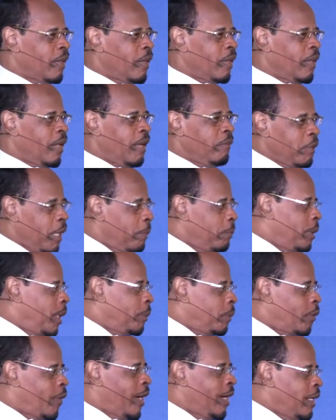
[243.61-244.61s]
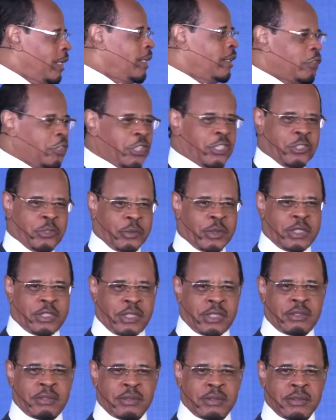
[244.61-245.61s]
I'm not people right here in church with
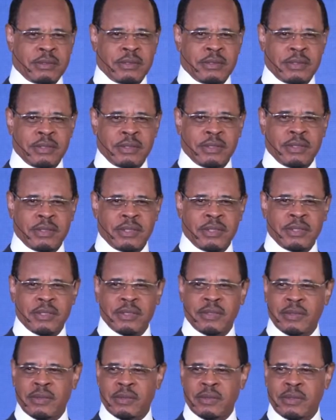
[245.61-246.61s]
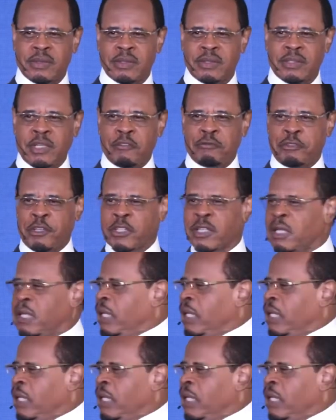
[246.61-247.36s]
you. Go further.